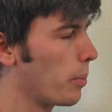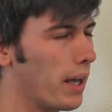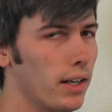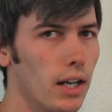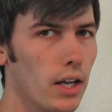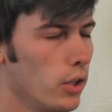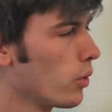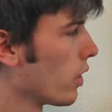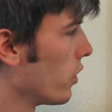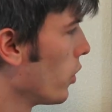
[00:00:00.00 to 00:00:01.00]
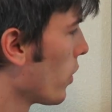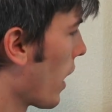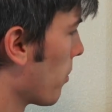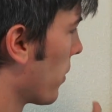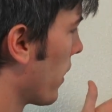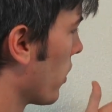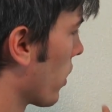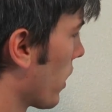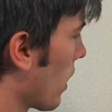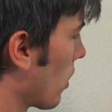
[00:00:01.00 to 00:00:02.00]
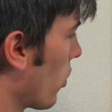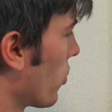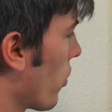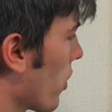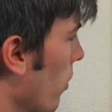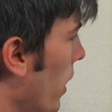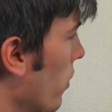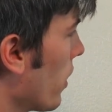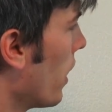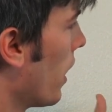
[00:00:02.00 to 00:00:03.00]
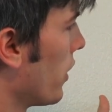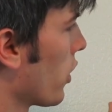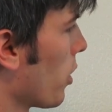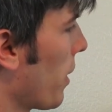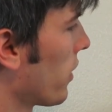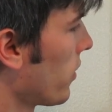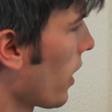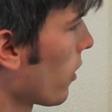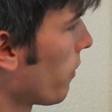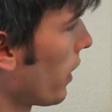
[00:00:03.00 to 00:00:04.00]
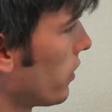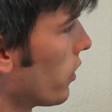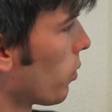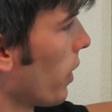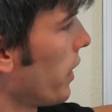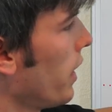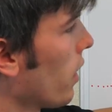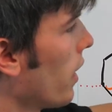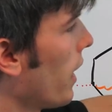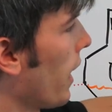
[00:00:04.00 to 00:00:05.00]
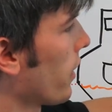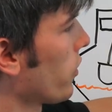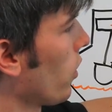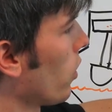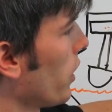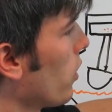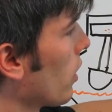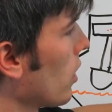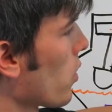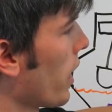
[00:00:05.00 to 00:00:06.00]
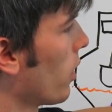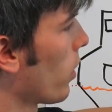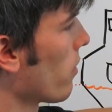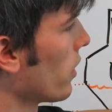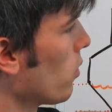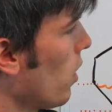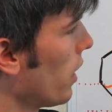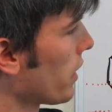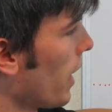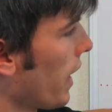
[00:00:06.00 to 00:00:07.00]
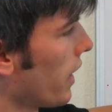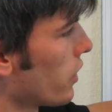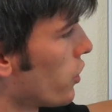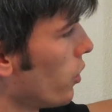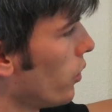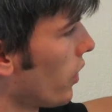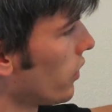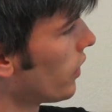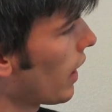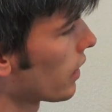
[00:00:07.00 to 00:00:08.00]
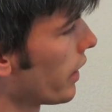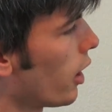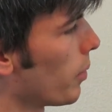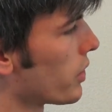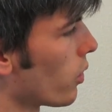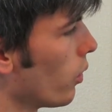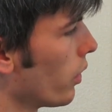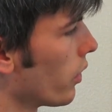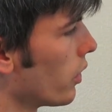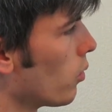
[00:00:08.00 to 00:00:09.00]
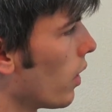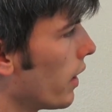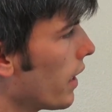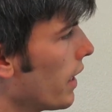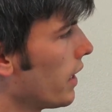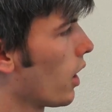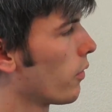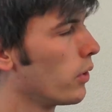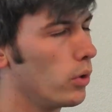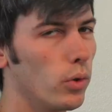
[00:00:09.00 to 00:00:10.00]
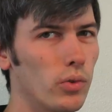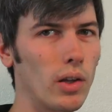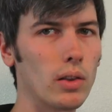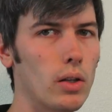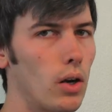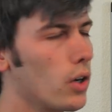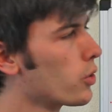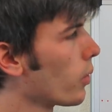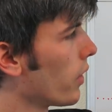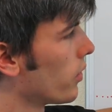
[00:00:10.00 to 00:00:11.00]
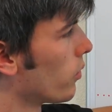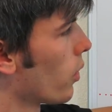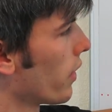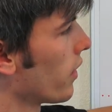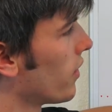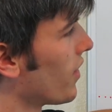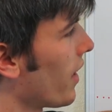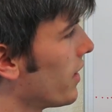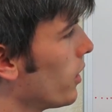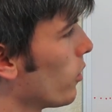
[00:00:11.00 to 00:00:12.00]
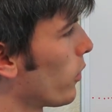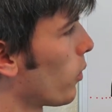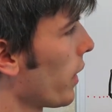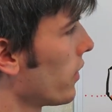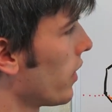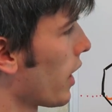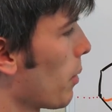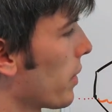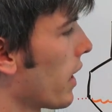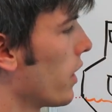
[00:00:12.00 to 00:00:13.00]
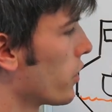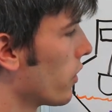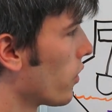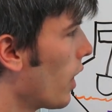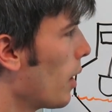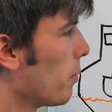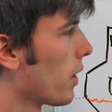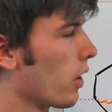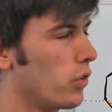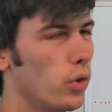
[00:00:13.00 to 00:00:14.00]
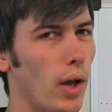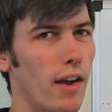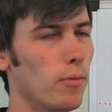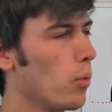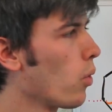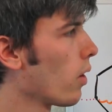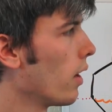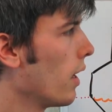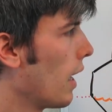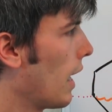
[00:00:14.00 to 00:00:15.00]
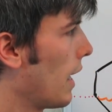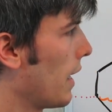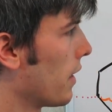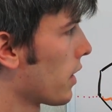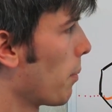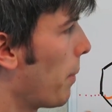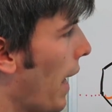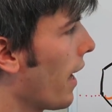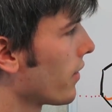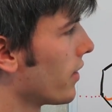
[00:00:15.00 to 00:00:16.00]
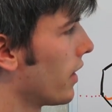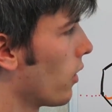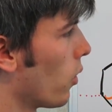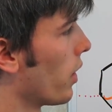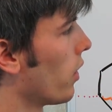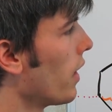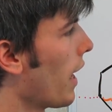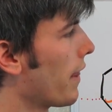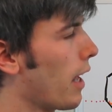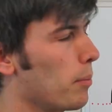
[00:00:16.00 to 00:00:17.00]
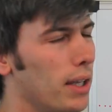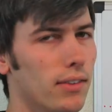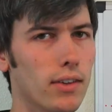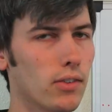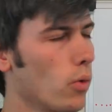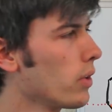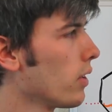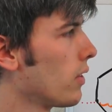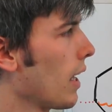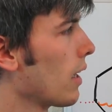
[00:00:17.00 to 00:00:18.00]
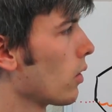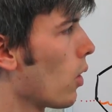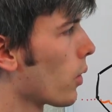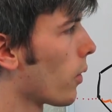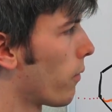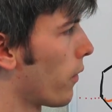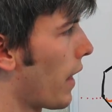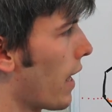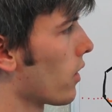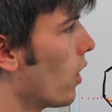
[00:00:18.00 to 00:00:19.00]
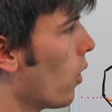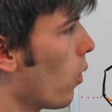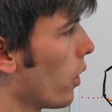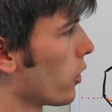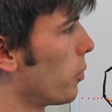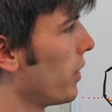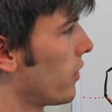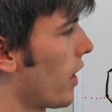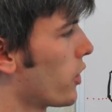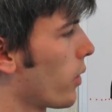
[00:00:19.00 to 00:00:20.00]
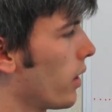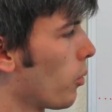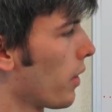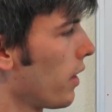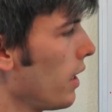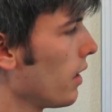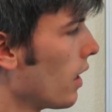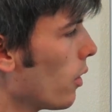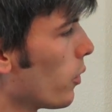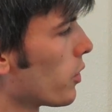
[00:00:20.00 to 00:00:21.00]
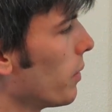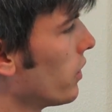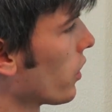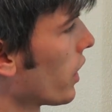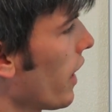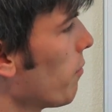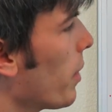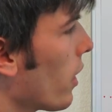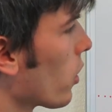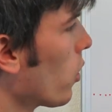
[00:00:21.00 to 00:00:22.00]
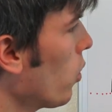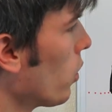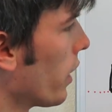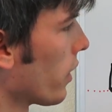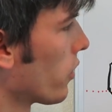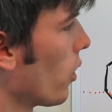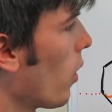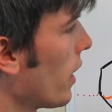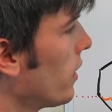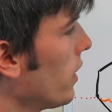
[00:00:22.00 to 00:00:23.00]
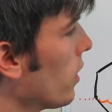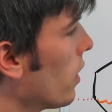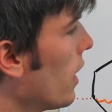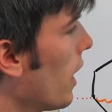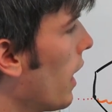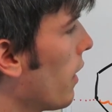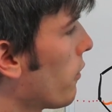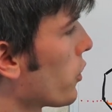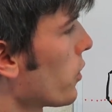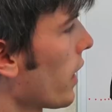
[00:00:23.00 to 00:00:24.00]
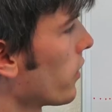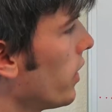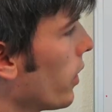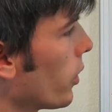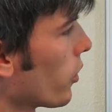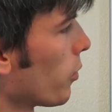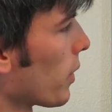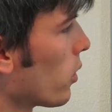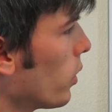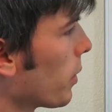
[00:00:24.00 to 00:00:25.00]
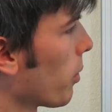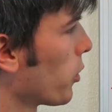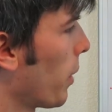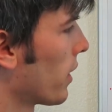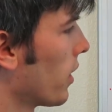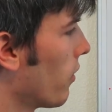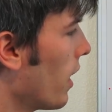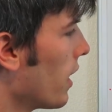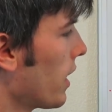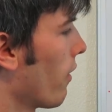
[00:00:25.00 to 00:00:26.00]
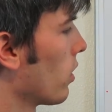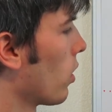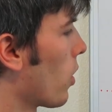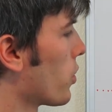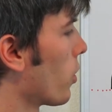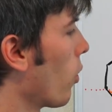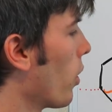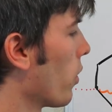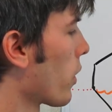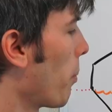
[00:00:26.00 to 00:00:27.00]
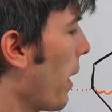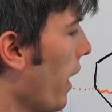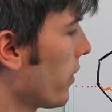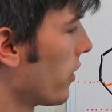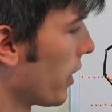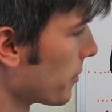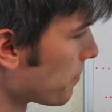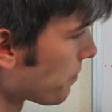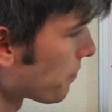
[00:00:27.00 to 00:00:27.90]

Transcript: pan, you can do that, but then you're going to get closer to the ground and you're going to make sacrifices, where here externally you can locate it wherever you want and choose exactly how much oil you want. Now if you use a large reservoir, this is ideal for racing applications because you have more uh, capacity oil, and that means it's going to take longer for that oil to be saturated with heat, which means you're going to have better cooling. So ideal uh, for track scenarios from a cooling perspective to have a larger oil capacity.